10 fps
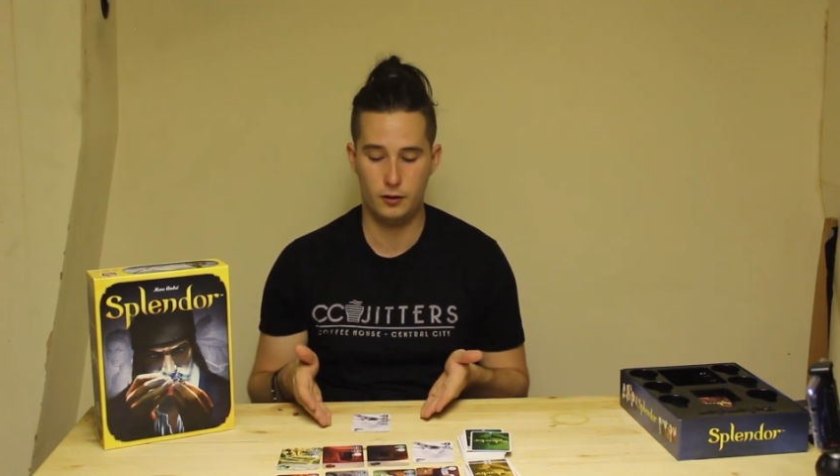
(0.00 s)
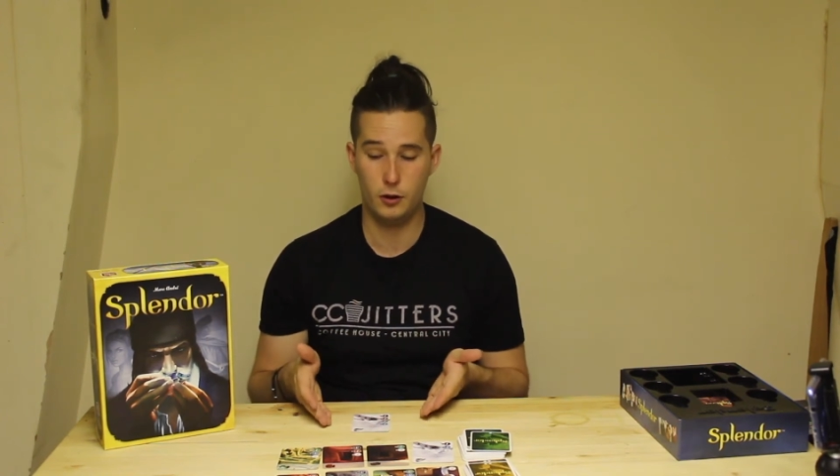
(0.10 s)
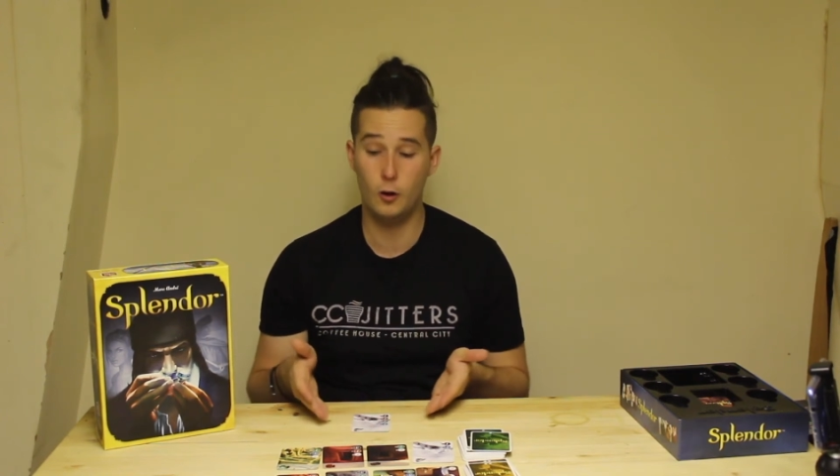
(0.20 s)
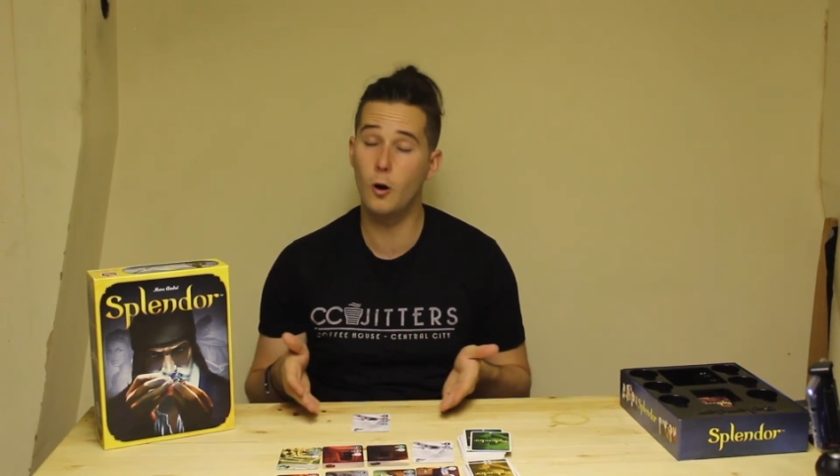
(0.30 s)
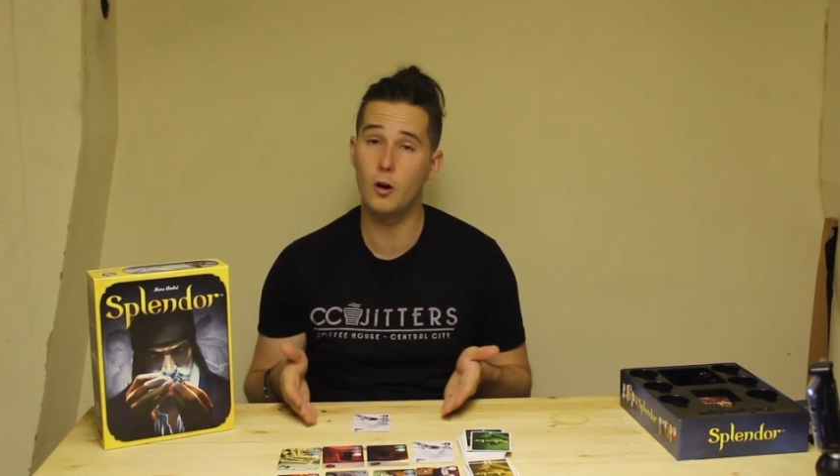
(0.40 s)

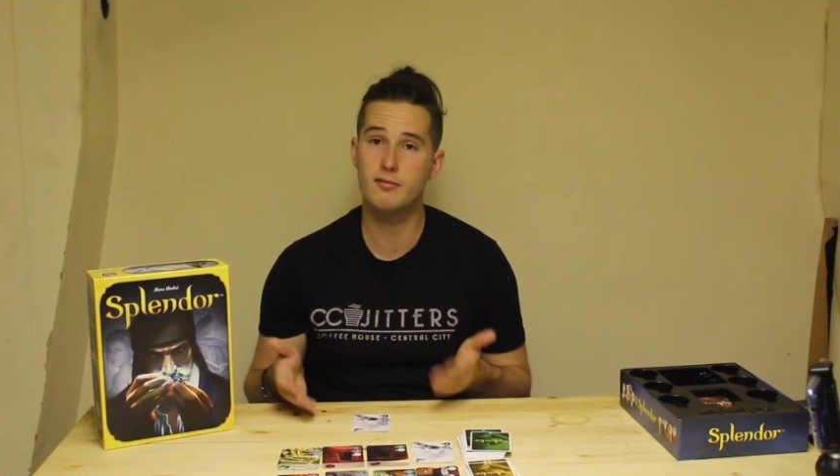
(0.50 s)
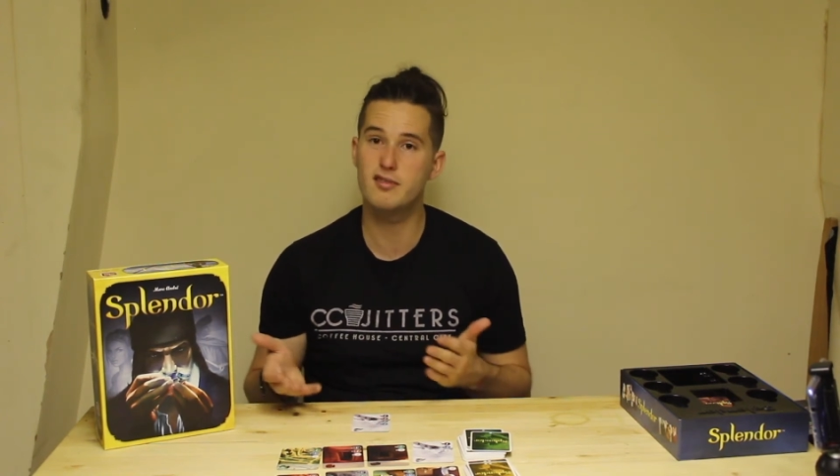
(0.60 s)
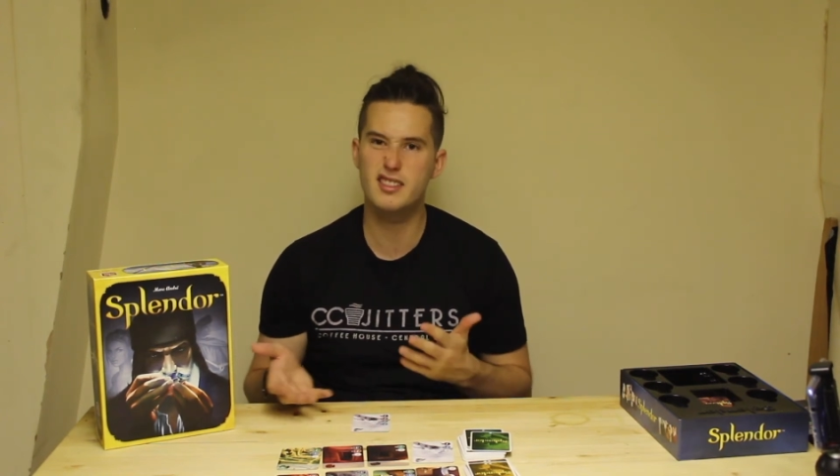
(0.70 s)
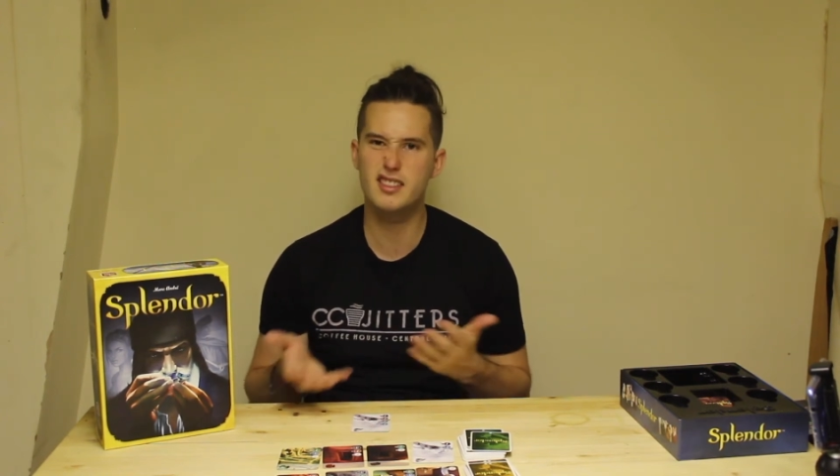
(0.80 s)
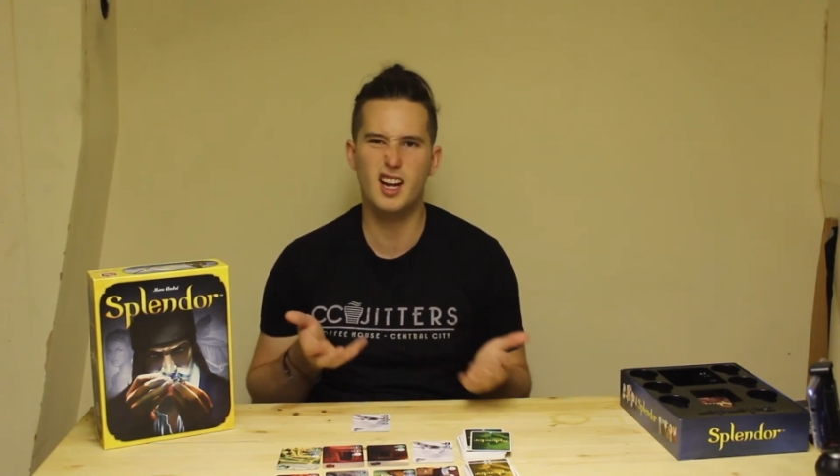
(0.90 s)
your
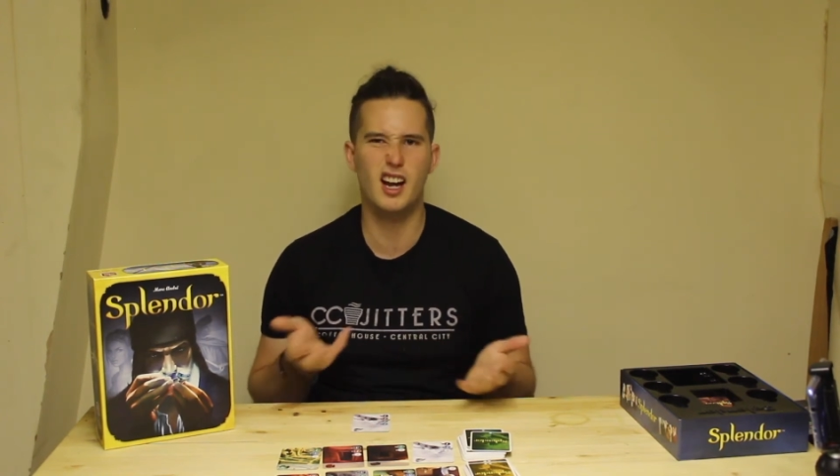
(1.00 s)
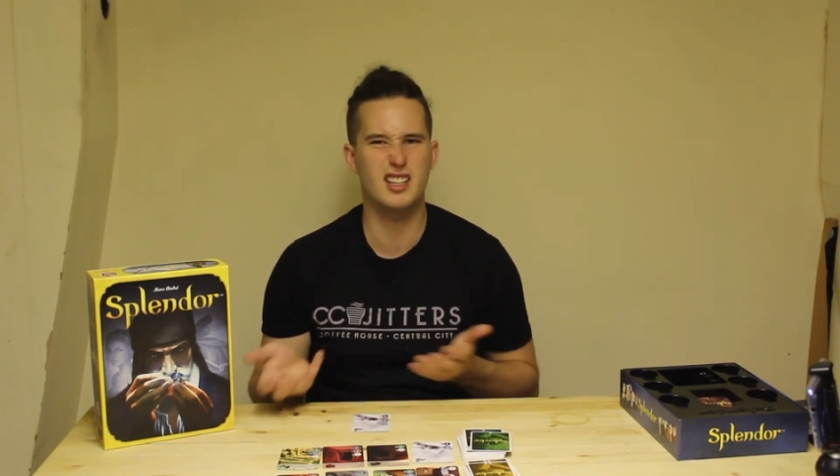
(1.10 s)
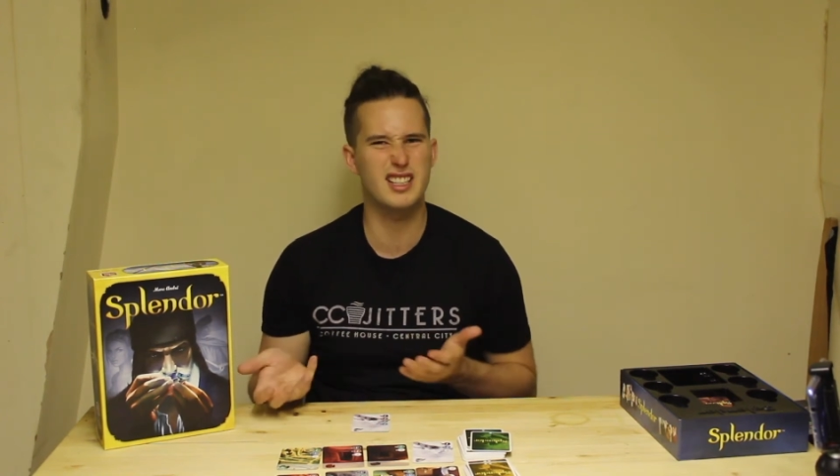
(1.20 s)
kind of